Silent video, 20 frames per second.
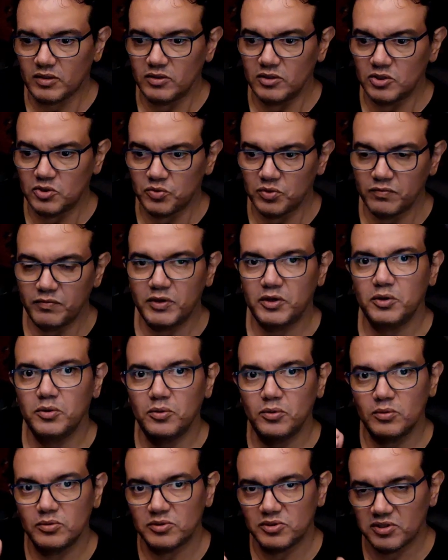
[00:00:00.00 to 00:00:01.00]
this
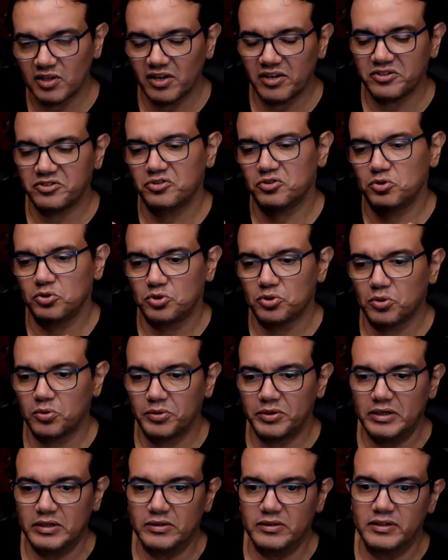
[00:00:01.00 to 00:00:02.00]
review slash
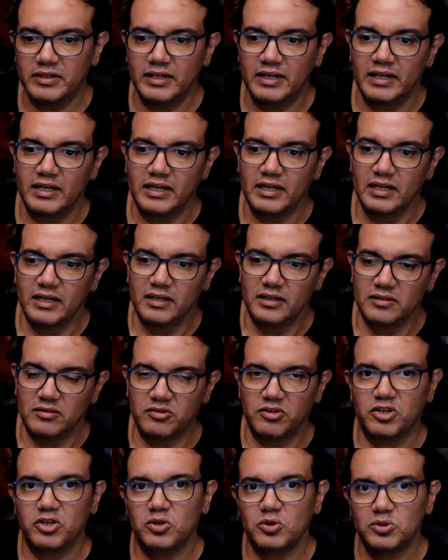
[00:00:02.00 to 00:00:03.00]
tutorial in
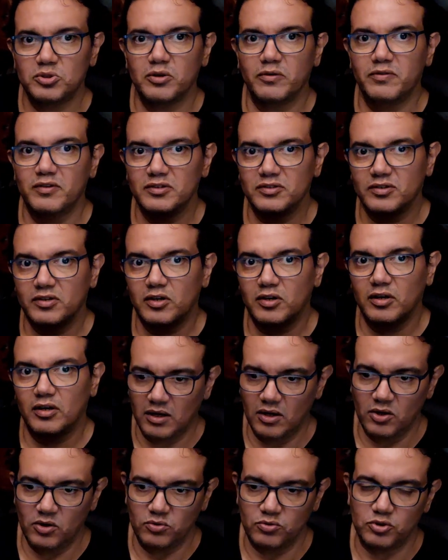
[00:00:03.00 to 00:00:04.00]
the use of this
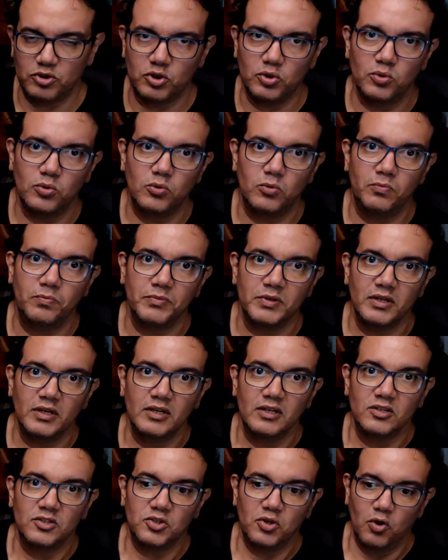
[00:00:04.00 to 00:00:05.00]
clone tool.
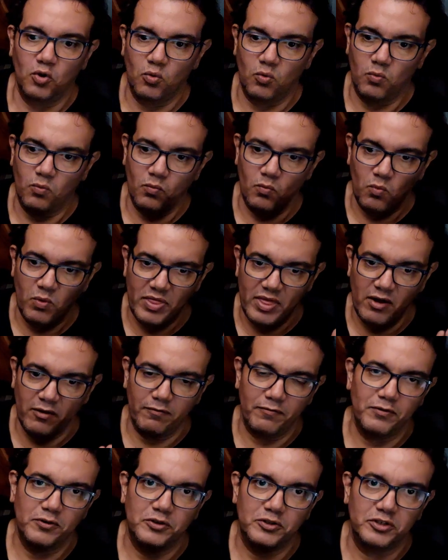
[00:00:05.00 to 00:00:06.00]
So
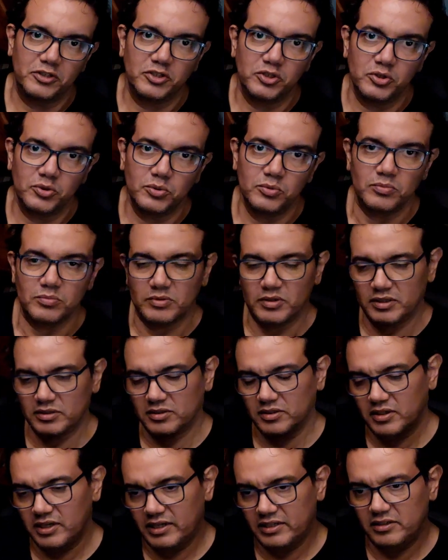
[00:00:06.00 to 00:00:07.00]
without further ado,
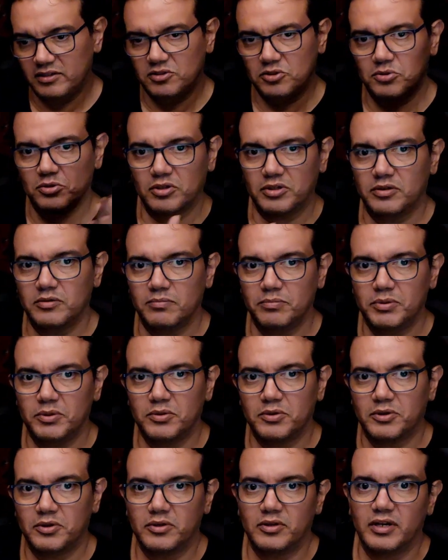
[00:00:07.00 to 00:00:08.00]
let's get into the
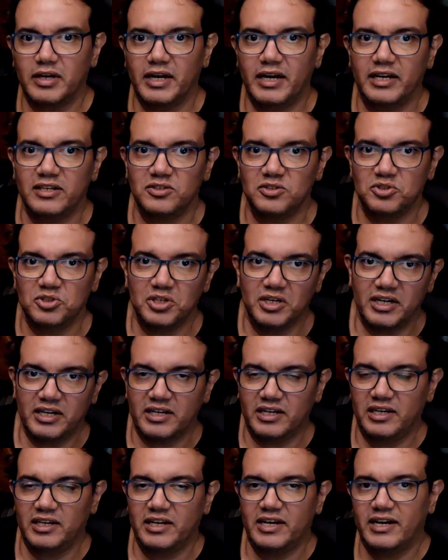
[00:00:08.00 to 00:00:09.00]
computer and
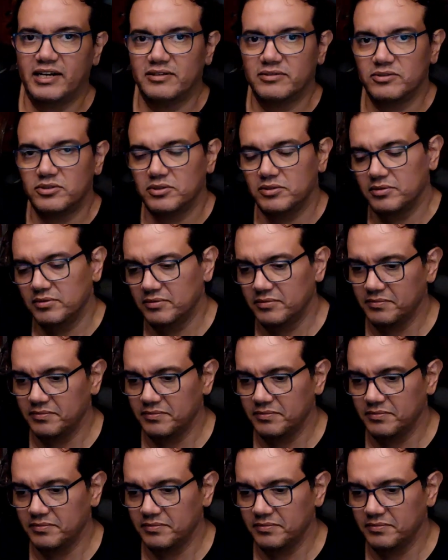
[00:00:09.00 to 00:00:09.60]
check it out.